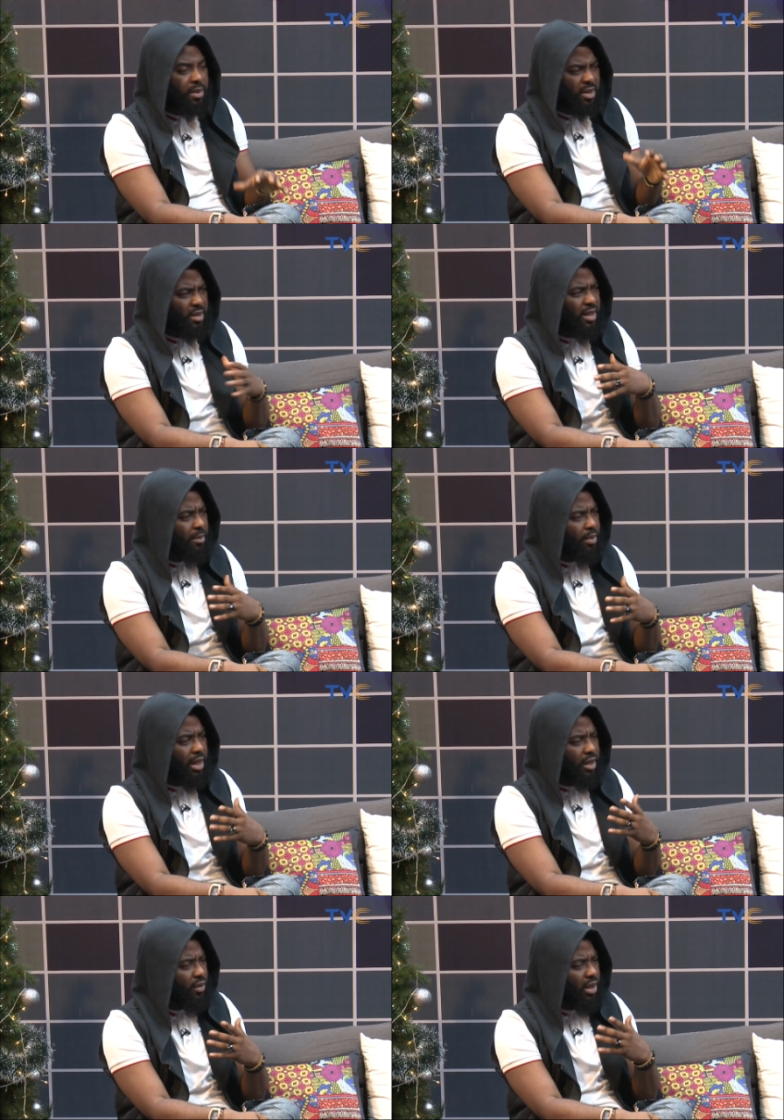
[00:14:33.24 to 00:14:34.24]
business
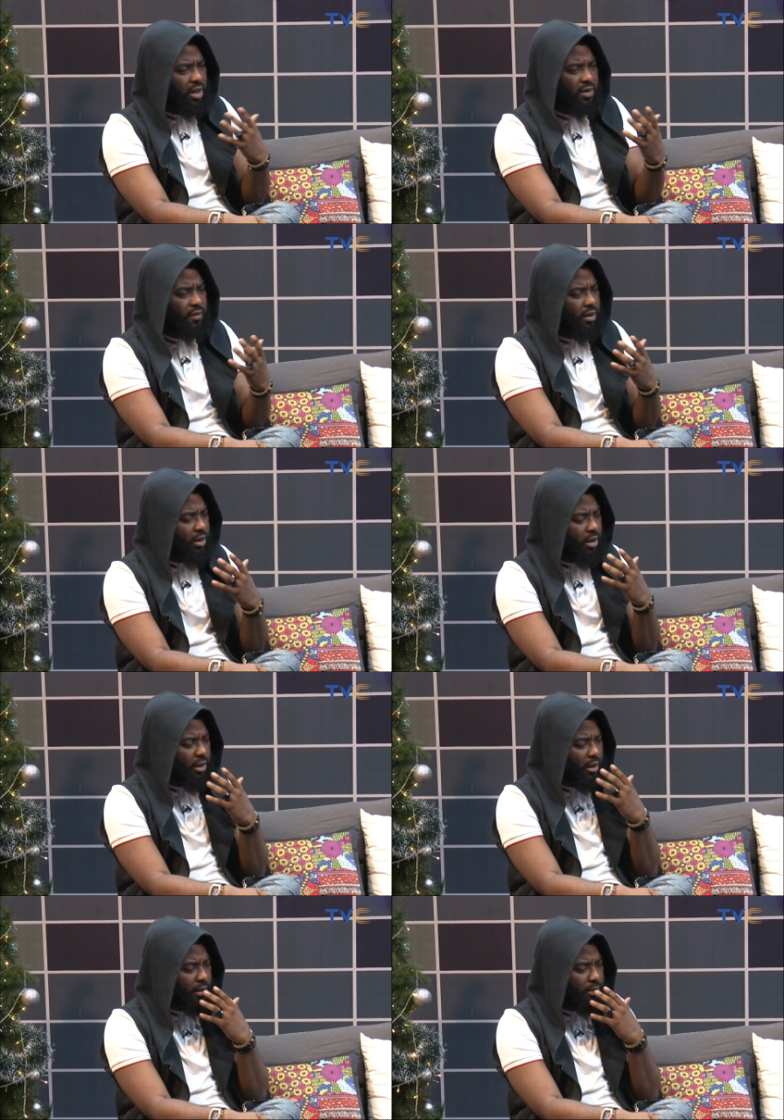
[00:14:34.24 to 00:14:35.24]
standpoint, I know that he's
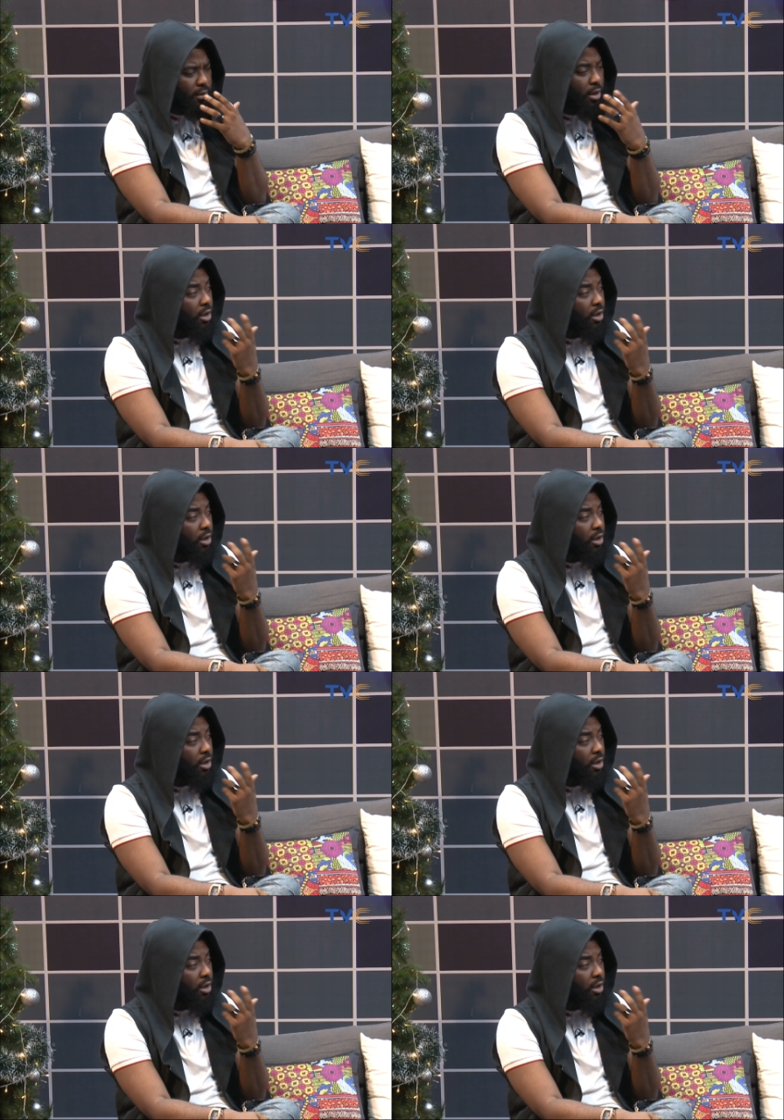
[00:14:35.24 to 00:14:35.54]
very um,